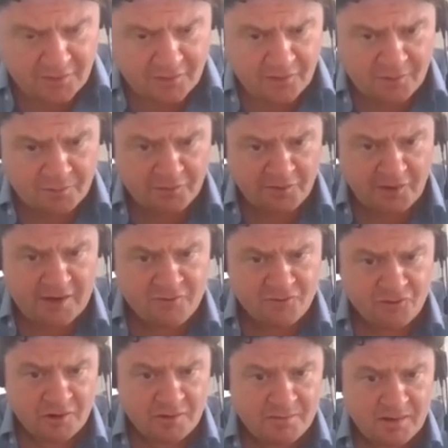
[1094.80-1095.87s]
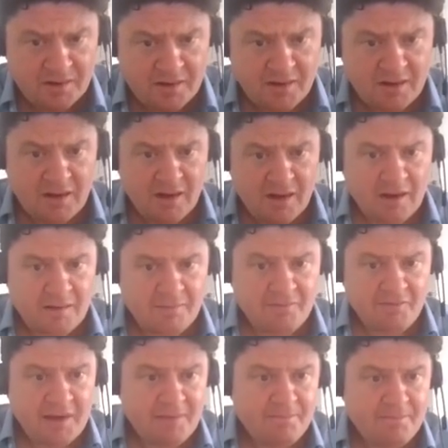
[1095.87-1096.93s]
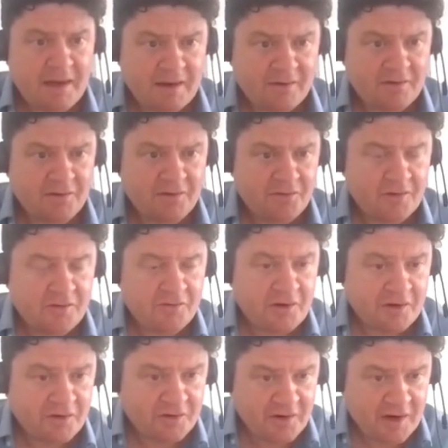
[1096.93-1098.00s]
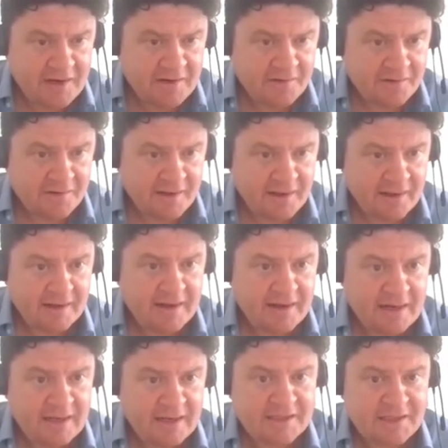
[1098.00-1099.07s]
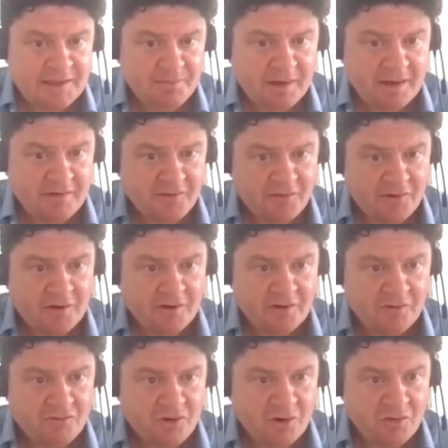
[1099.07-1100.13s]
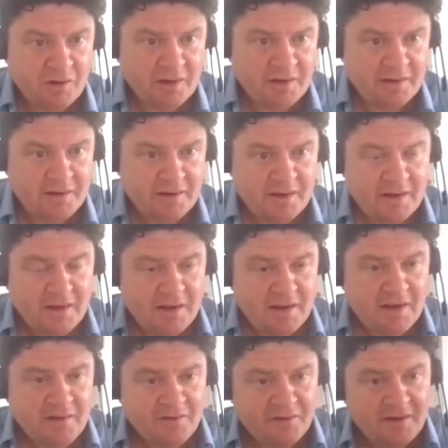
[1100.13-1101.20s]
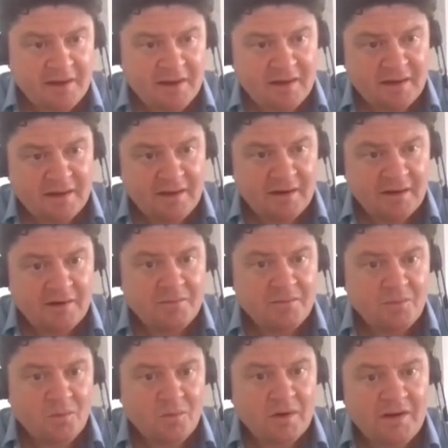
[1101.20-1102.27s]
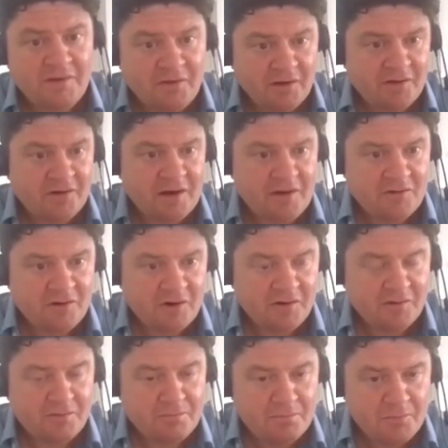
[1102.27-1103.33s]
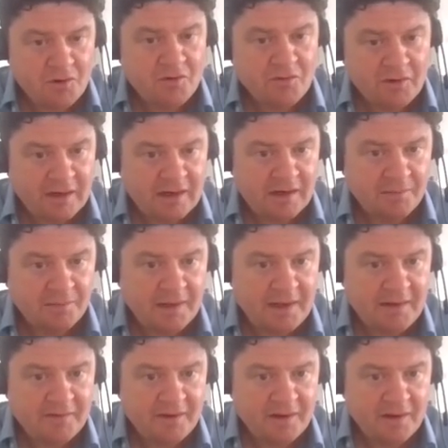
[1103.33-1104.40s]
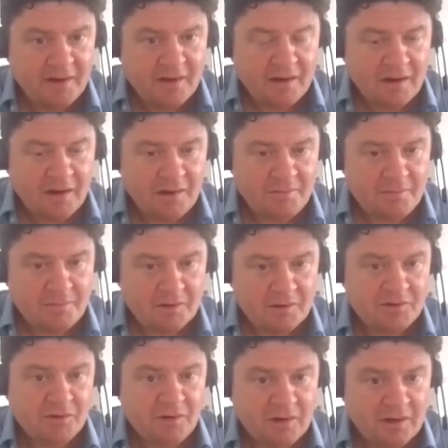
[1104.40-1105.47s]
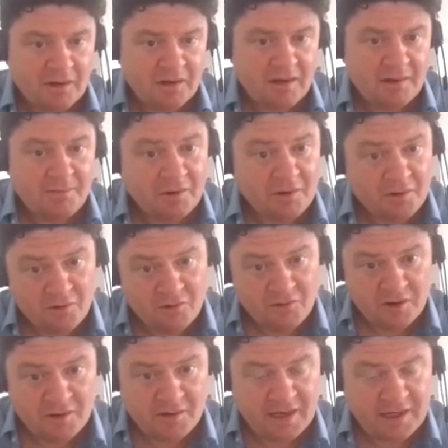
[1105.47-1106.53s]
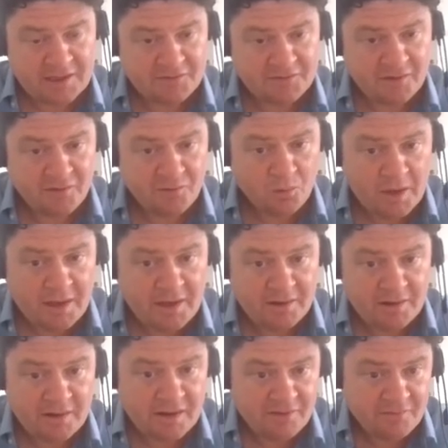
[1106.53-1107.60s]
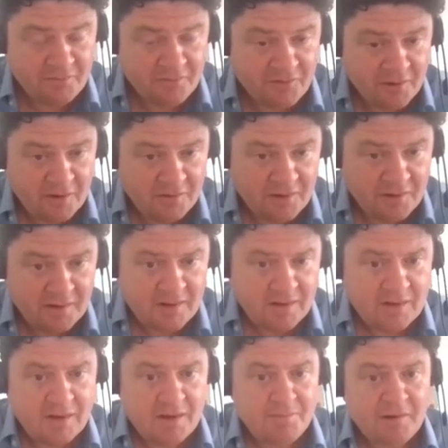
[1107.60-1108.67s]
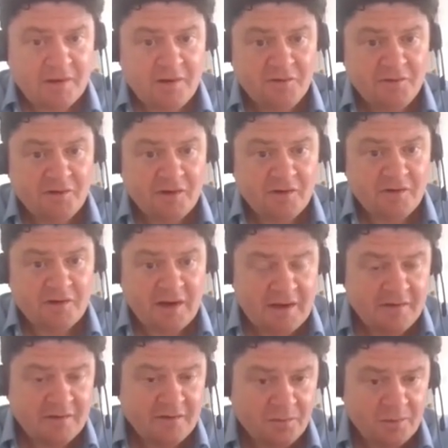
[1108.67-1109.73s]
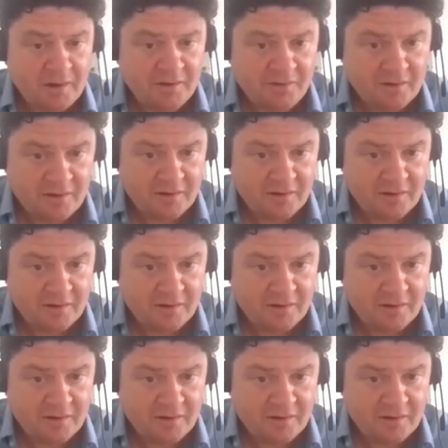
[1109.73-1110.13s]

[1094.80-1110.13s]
in terms of headroom, the impact of exchange there can actually play a vital role in seeing, if exchange rates move a little bit, my dollar and my euro cash flows weaken even further because of exchange, as well